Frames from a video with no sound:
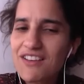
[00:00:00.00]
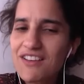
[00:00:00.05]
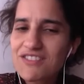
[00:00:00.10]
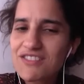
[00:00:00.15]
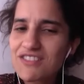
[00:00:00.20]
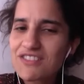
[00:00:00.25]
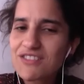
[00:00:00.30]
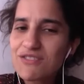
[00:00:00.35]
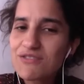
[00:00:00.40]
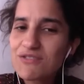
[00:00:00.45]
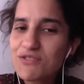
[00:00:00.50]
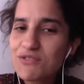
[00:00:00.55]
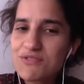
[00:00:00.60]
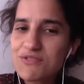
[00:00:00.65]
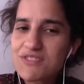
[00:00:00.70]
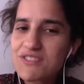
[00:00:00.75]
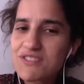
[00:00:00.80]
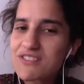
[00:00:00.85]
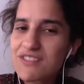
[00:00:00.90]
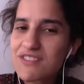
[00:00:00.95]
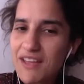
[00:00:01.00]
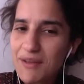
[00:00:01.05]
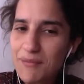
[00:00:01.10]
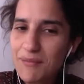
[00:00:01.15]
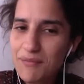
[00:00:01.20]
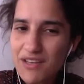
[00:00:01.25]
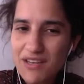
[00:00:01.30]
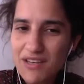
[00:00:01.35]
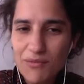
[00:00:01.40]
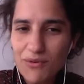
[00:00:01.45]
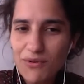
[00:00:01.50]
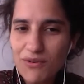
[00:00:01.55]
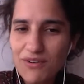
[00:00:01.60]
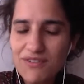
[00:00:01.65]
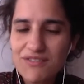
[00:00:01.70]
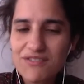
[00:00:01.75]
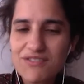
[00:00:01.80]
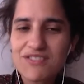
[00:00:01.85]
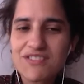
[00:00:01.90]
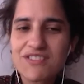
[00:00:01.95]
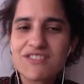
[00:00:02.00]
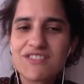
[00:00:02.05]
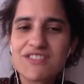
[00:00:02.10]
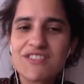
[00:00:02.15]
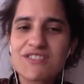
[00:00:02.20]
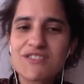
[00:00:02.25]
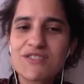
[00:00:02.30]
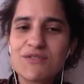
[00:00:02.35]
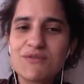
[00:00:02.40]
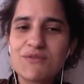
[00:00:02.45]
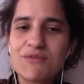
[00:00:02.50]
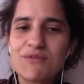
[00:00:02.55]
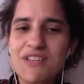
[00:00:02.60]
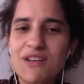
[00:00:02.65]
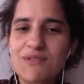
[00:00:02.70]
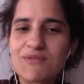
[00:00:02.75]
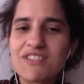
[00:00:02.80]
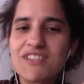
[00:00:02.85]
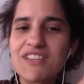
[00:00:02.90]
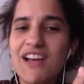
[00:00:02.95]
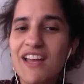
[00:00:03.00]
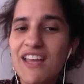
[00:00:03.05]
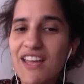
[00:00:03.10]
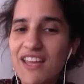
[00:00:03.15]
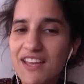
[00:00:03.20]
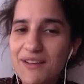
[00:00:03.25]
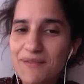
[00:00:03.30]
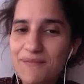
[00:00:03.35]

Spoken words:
She don't use this name anymore. She just use Alzira E.